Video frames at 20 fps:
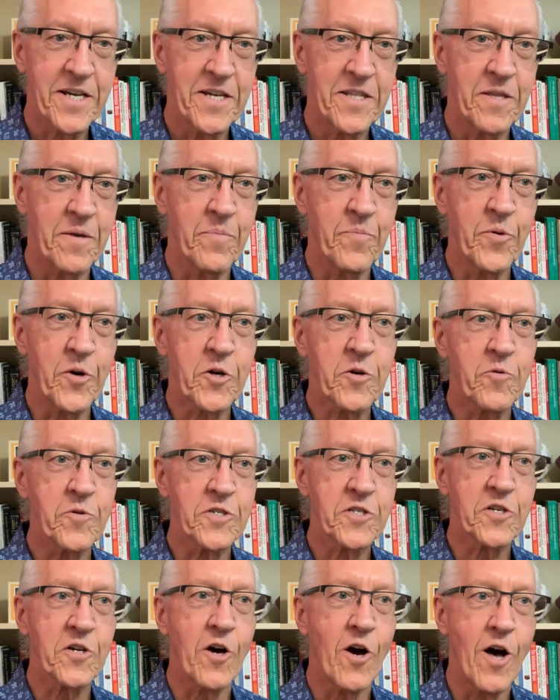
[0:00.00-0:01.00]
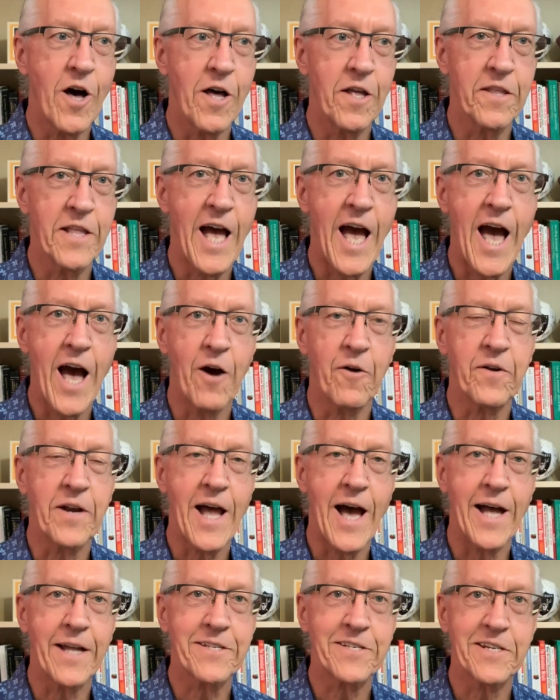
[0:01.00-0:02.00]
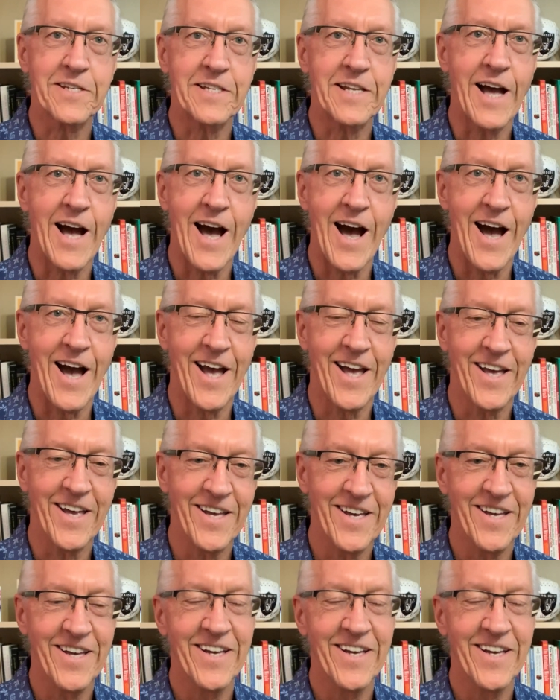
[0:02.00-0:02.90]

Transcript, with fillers: and the book was called How Not to Die.